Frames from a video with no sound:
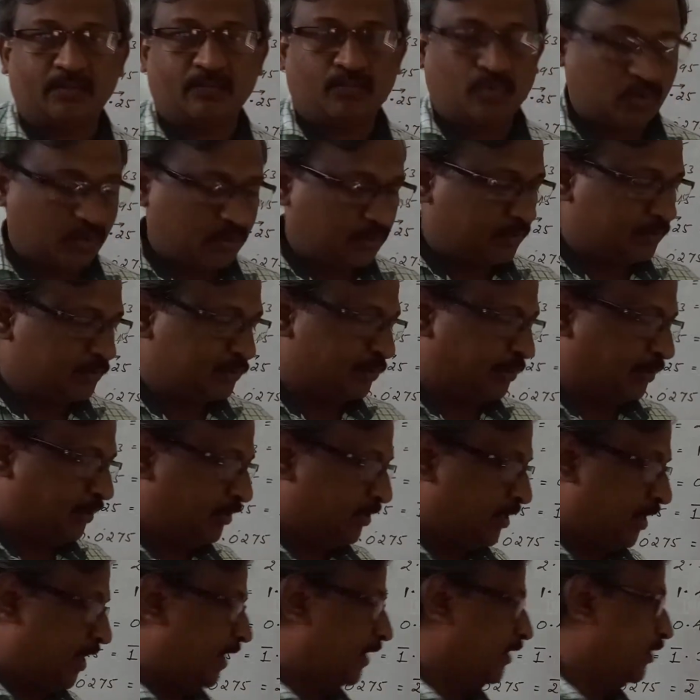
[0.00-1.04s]
book. So in
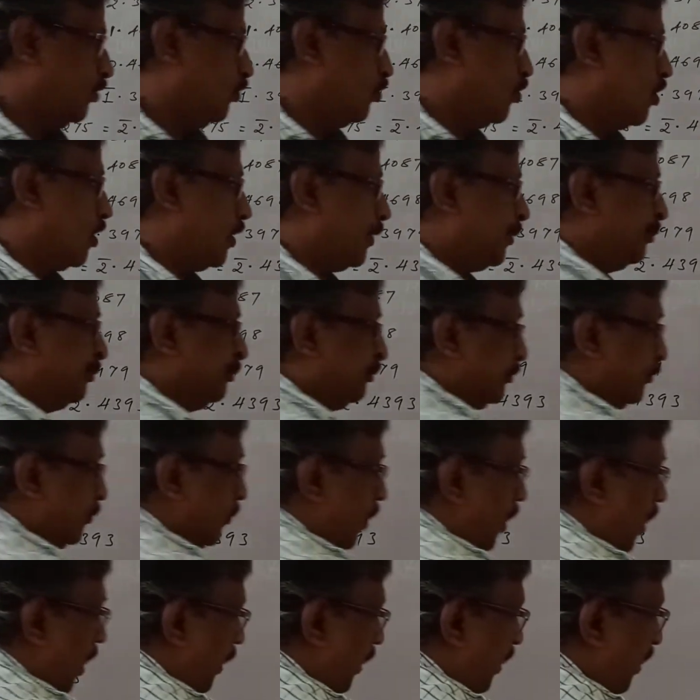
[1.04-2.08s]
the anti-log,
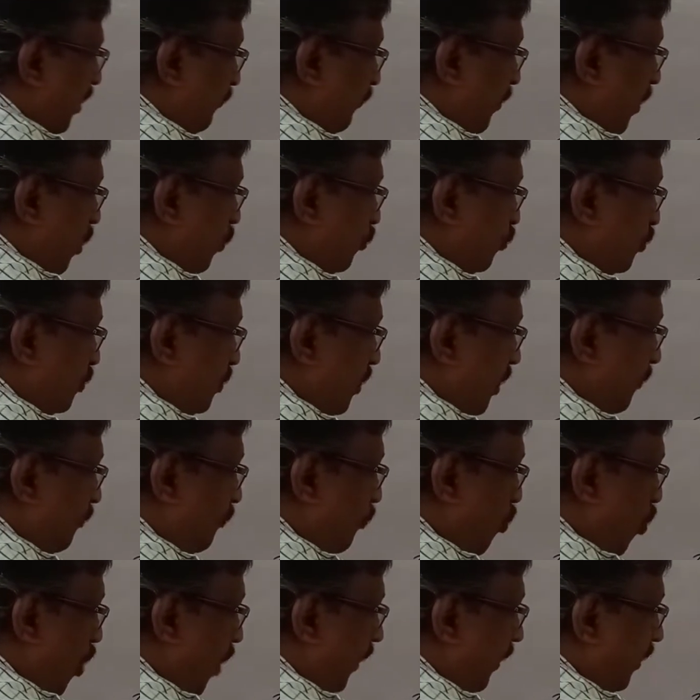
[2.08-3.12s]
again we have to see
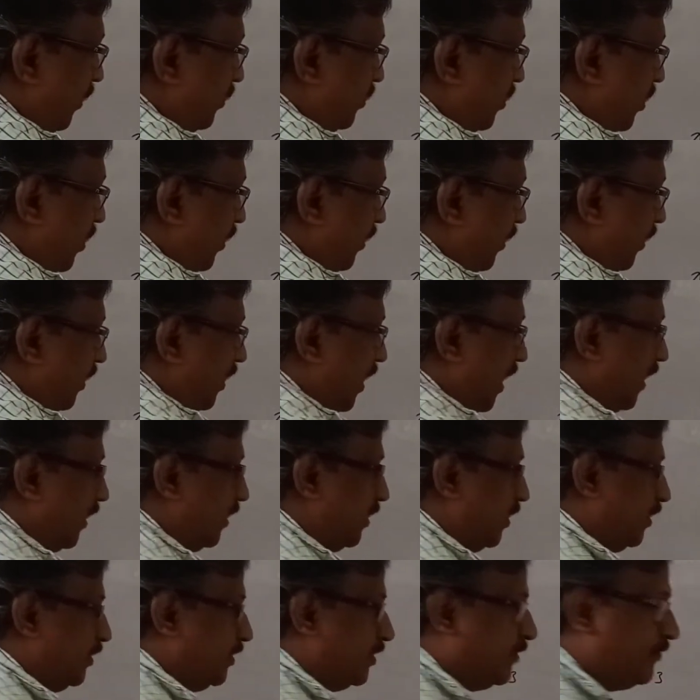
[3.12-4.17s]

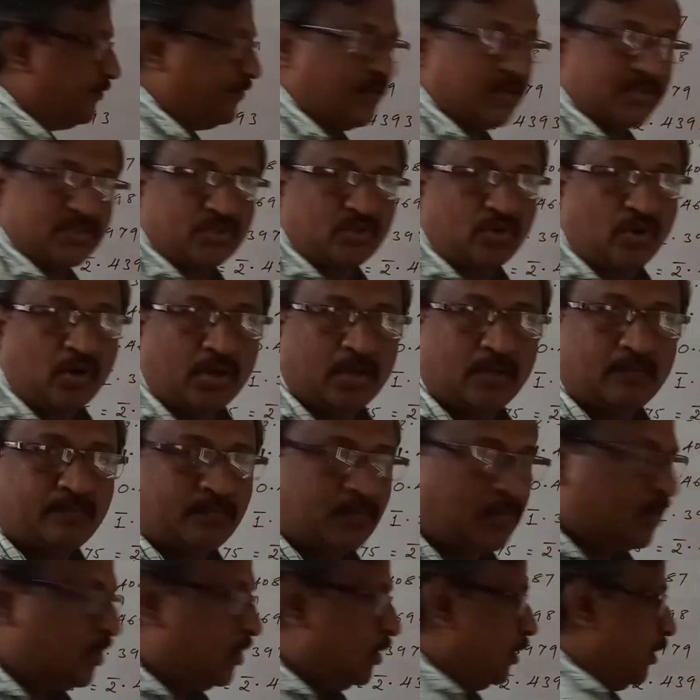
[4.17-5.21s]
0.39 in the first
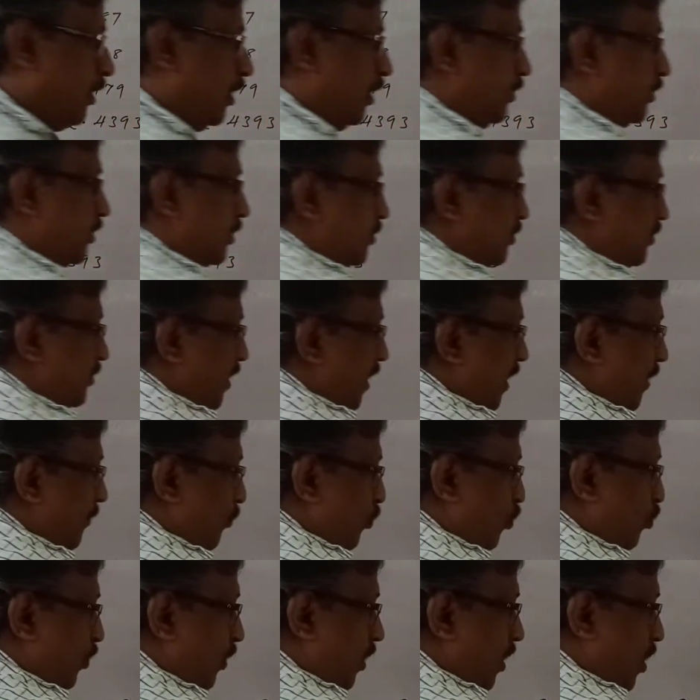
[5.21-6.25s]
column. In the same
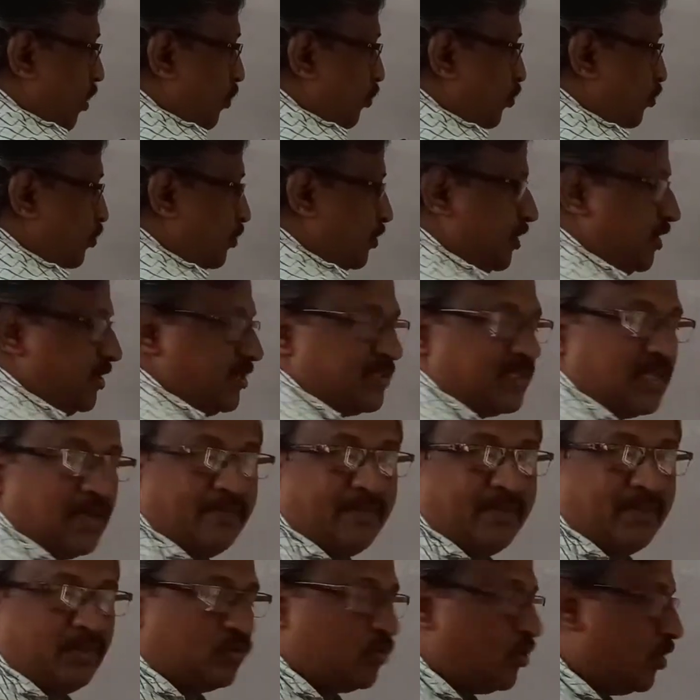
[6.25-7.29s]
row you have to see
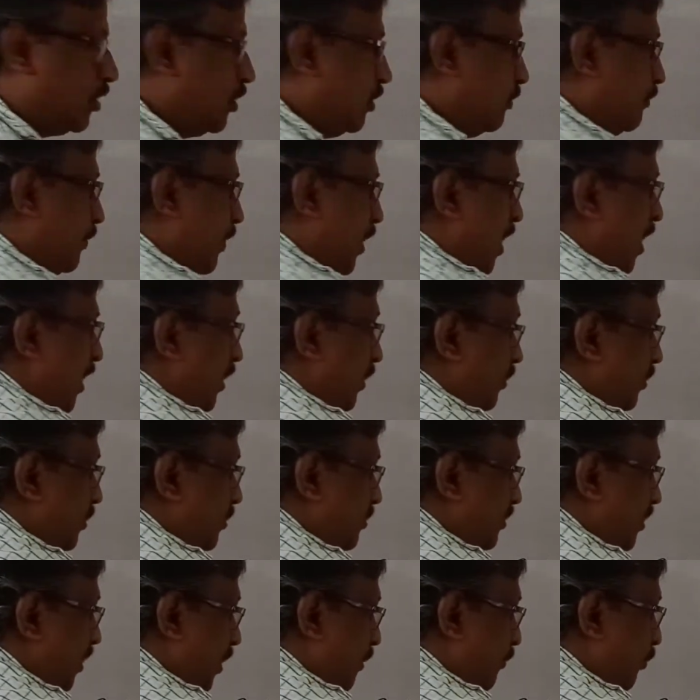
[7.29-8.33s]
7th column, and in the
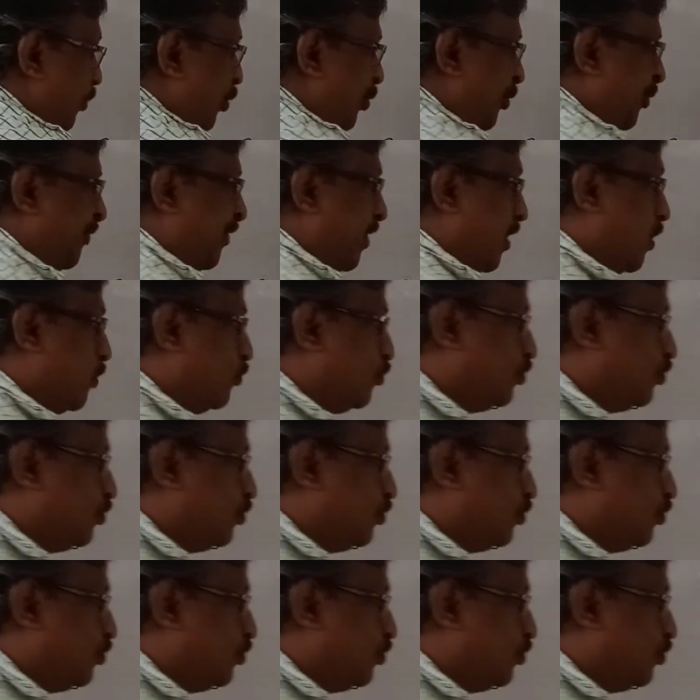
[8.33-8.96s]
same row we have to